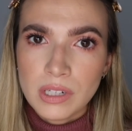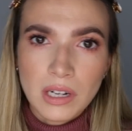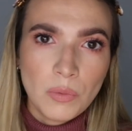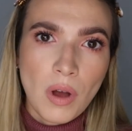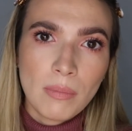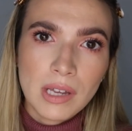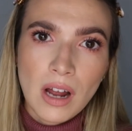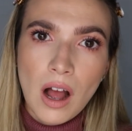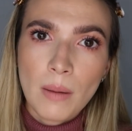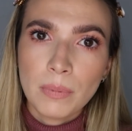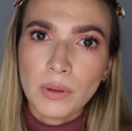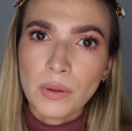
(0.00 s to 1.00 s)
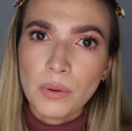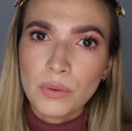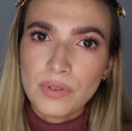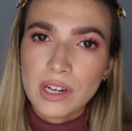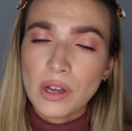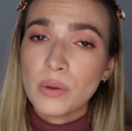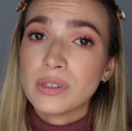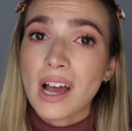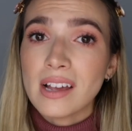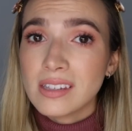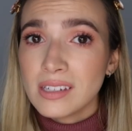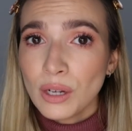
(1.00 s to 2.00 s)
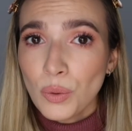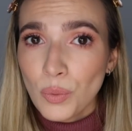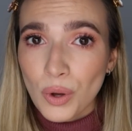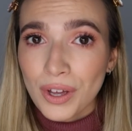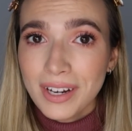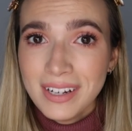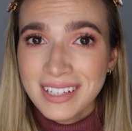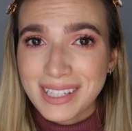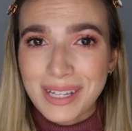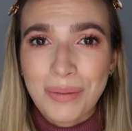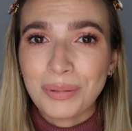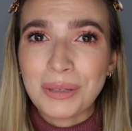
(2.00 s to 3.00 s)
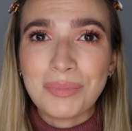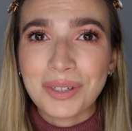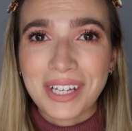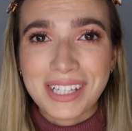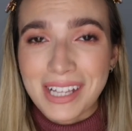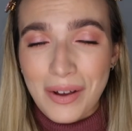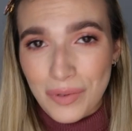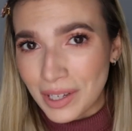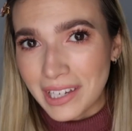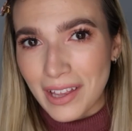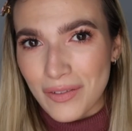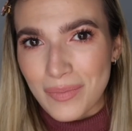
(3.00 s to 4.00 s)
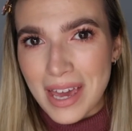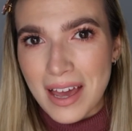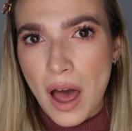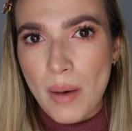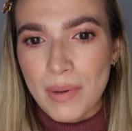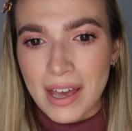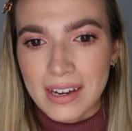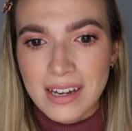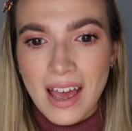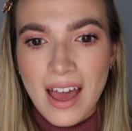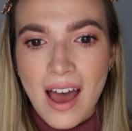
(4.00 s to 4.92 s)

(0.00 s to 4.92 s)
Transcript: didn't want me to upload videos, I still would simply because I really love makeup and